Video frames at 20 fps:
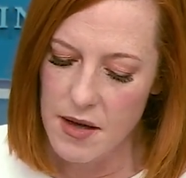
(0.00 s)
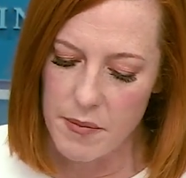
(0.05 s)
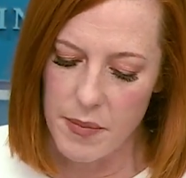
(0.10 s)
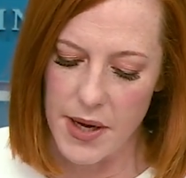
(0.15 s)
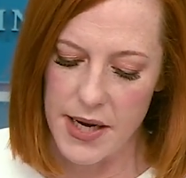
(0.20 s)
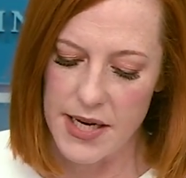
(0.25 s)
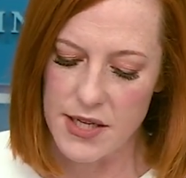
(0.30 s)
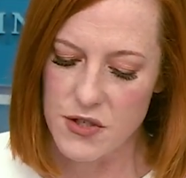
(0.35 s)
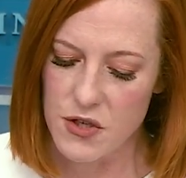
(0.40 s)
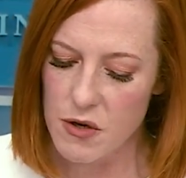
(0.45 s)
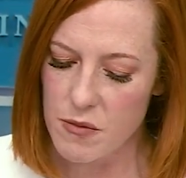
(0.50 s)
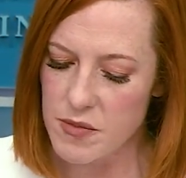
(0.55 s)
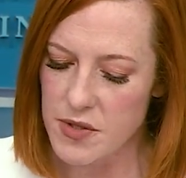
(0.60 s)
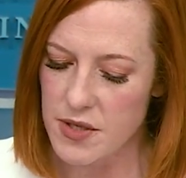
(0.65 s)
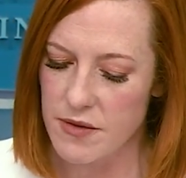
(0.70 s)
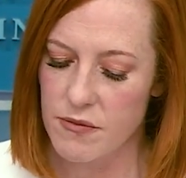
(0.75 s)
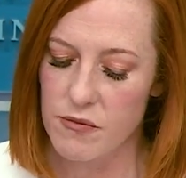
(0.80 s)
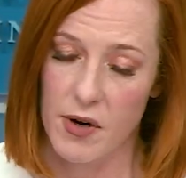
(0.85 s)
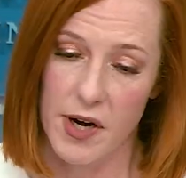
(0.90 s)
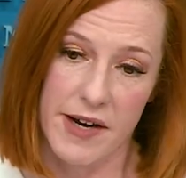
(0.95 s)
But in terms
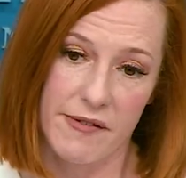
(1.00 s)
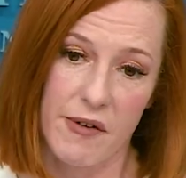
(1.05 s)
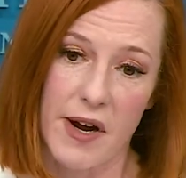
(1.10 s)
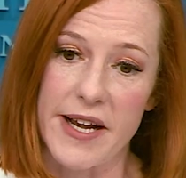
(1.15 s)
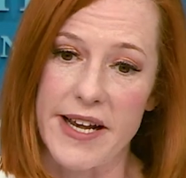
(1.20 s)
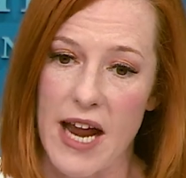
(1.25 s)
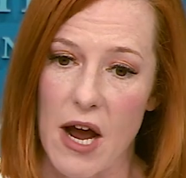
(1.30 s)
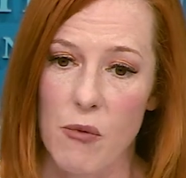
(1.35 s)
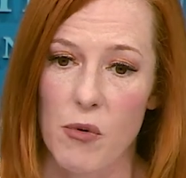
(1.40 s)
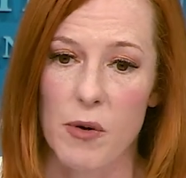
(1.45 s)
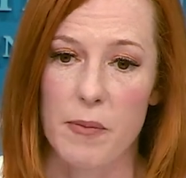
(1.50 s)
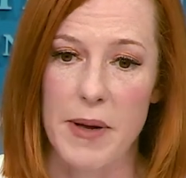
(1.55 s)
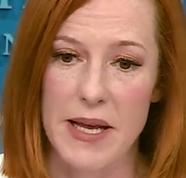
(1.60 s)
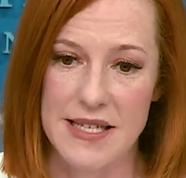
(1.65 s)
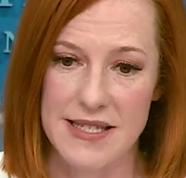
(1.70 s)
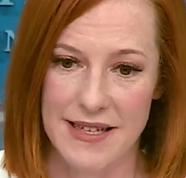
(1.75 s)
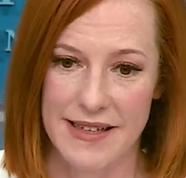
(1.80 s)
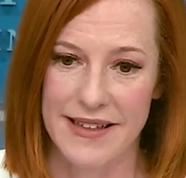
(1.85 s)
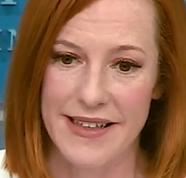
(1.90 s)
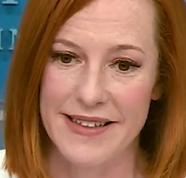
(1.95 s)
of right now, we're
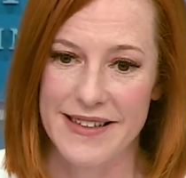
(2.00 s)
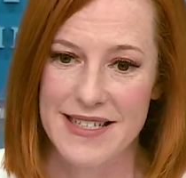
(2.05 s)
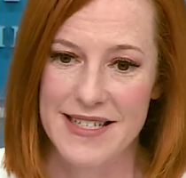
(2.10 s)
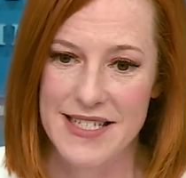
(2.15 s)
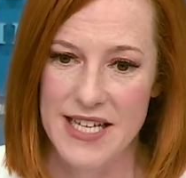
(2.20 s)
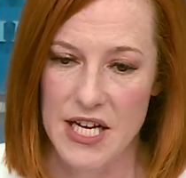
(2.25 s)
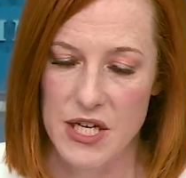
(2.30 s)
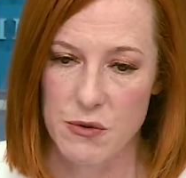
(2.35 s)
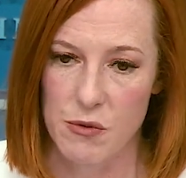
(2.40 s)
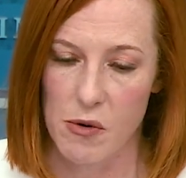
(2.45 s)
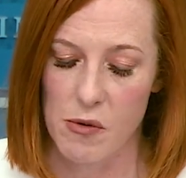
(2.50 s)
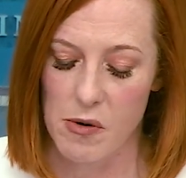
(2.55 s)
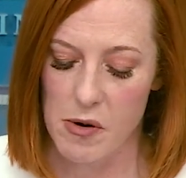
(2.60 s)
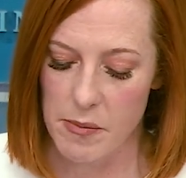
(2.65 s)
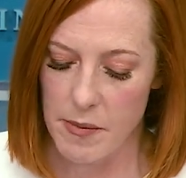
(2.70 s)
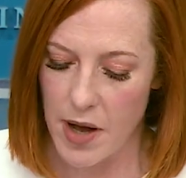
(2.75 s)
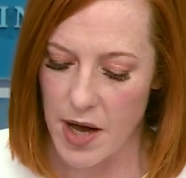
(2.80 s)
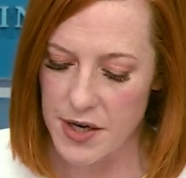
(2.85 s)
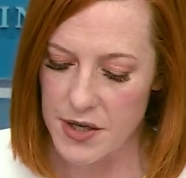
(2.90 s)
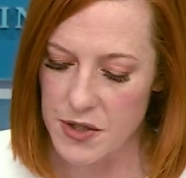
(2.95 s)
basically in the stage where we're
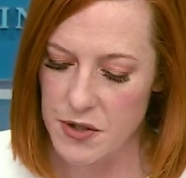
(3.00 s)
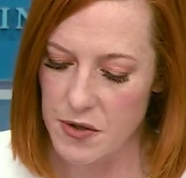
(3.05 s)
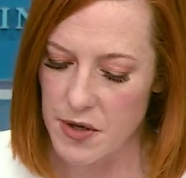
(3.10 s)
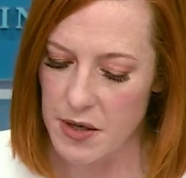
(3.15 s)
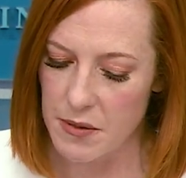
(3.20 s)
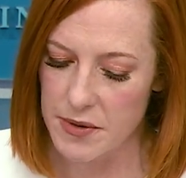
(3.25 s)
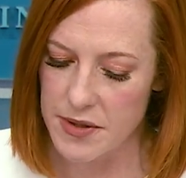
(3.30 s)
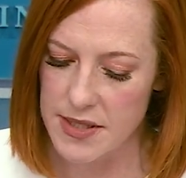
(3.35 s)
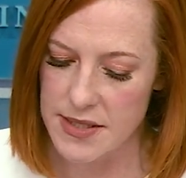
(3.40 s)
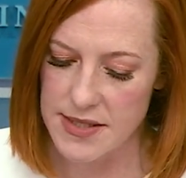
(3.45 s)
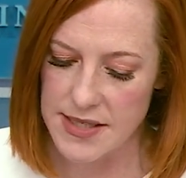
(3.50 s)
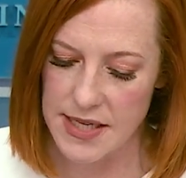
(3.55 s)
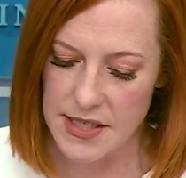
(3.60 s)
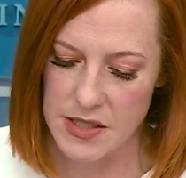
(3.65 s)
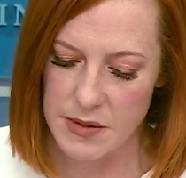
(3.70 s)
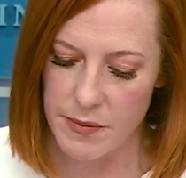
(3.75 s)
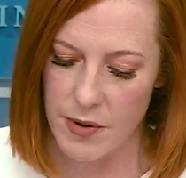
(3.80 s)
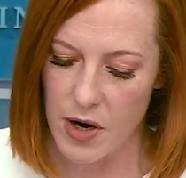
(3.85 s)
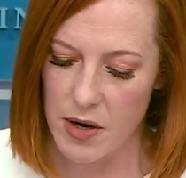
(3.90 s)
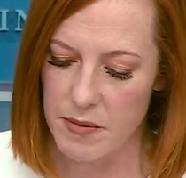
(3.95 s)
monitoring with the State
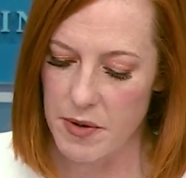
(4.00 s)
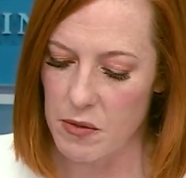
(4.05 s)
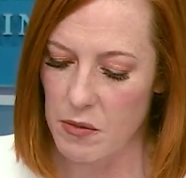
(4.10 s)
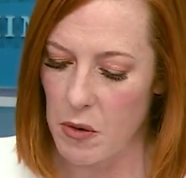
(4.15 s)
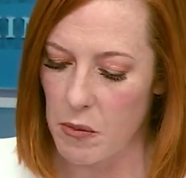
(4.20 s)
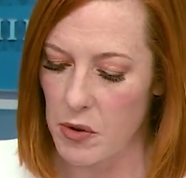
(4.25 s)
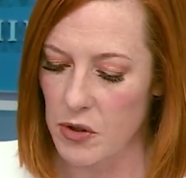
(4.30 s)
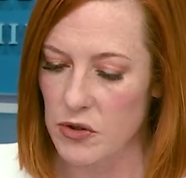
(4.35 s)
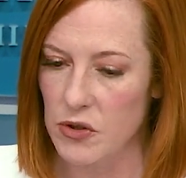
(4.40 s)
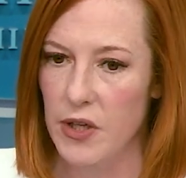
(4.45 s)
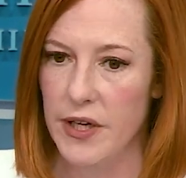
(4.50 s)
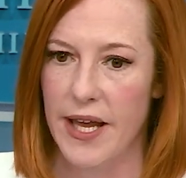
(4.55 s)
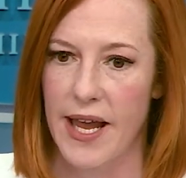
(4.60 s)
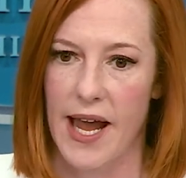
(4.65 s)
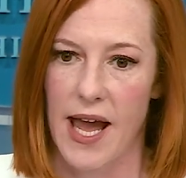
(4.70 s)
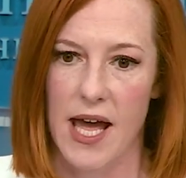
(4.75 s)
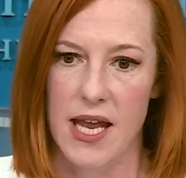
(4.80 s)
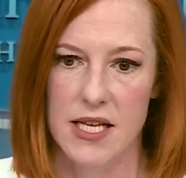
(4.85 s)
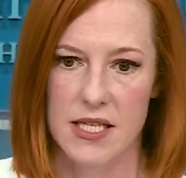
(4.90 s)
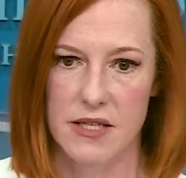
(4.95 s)
Department. What we're
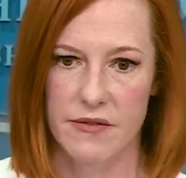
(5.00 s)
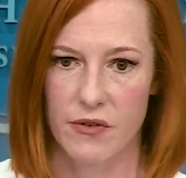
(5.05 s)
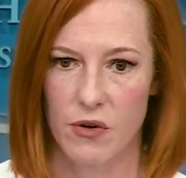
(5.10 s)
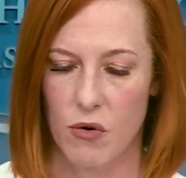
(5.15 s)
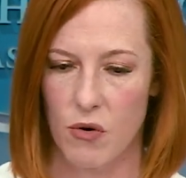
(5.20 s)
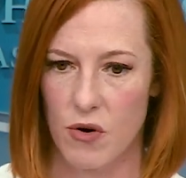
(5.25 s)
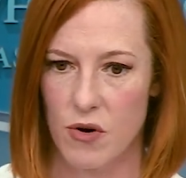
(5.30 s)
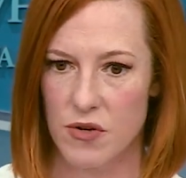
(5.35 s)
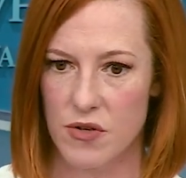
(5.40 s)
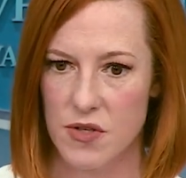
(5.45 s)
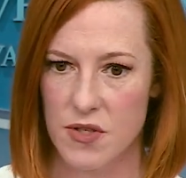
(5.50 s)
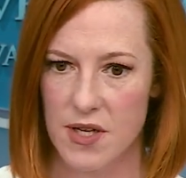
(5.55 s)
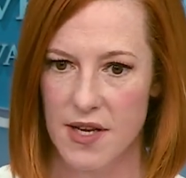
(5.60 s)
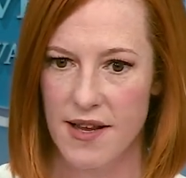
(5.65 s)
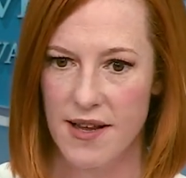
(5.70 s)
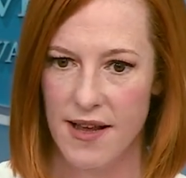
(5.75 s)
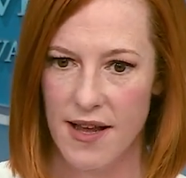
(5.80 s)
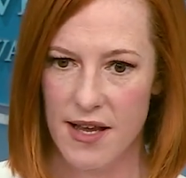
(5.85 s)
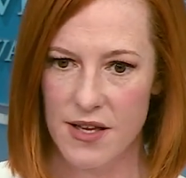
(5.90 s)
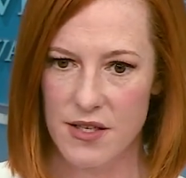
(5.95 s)
looking at is, of course,
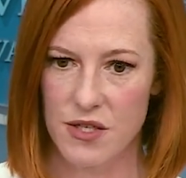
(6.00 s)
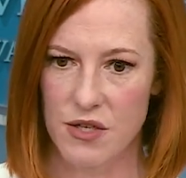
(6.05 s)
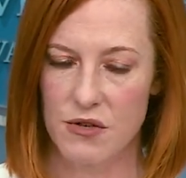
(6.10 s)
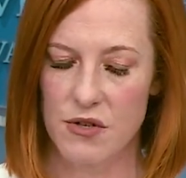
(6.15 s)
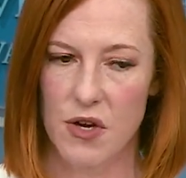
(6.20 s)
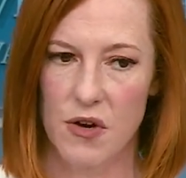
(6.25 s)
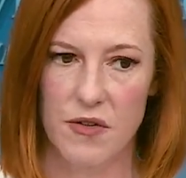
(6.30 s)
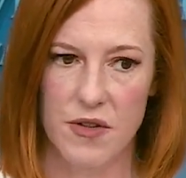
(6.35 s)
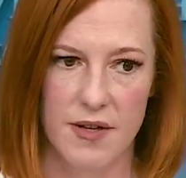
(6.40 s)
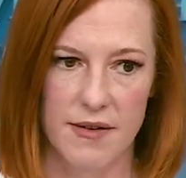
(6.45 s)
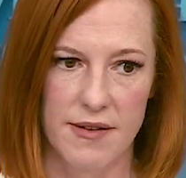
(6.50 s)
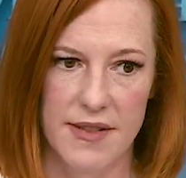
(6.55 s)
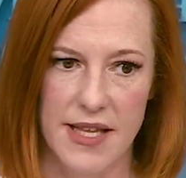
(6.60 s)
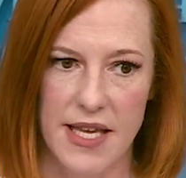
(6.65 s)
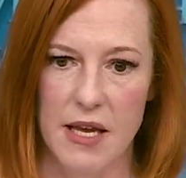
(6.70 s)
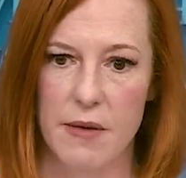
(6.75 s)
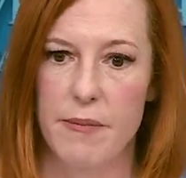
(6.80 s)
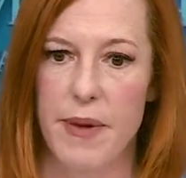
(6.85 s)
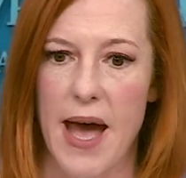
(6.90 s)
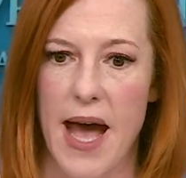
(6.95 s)
as you know,
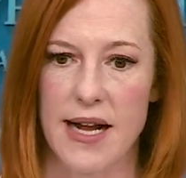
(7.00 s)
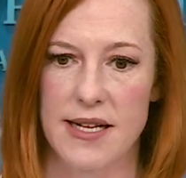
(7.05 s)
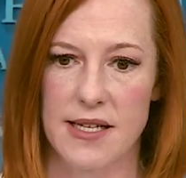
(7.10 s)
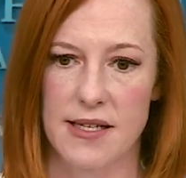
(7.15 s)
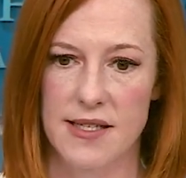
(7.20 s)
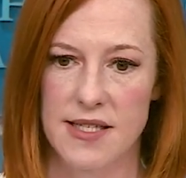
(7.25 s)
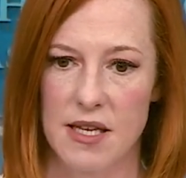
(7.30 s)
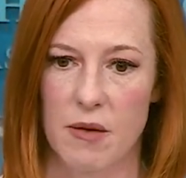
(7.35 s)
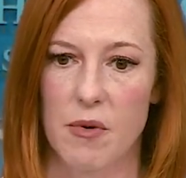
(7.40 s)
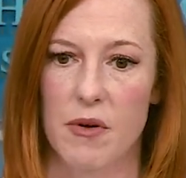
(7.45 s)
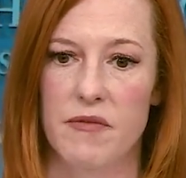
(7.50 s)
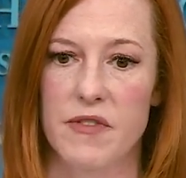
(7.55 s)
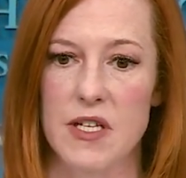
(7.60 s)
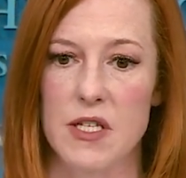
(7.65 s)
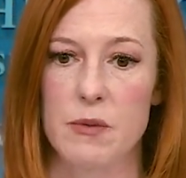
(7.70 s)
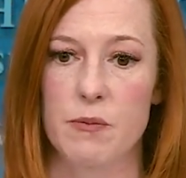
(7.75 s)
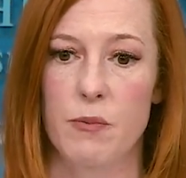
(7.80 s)
the impact on some of these